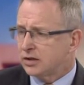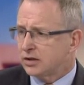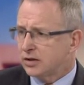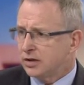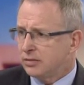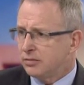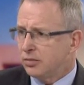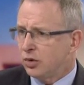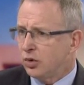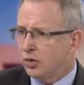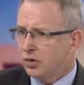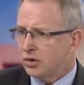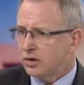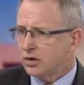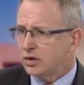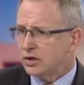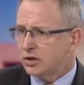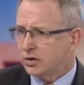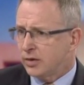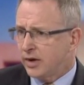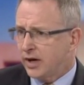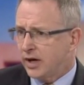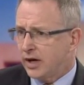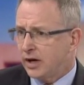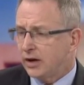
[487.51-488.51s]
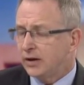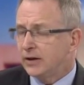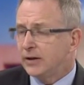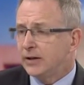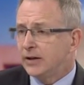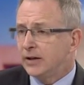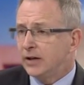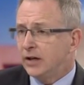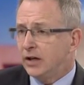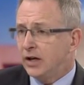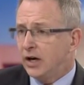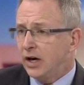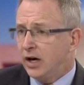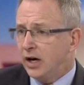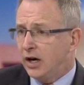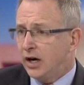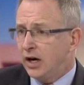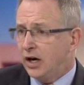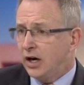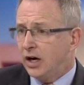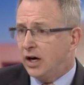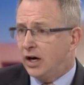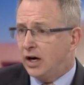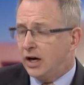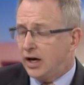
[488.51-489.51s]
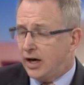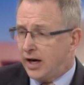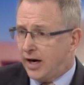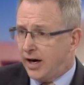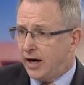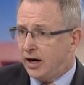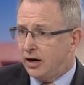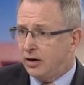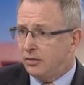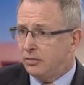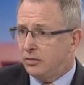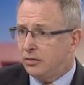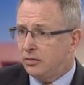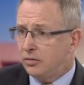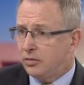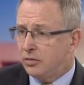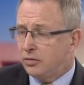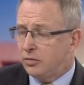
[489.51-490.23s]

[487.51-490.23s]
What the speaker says: It's important to our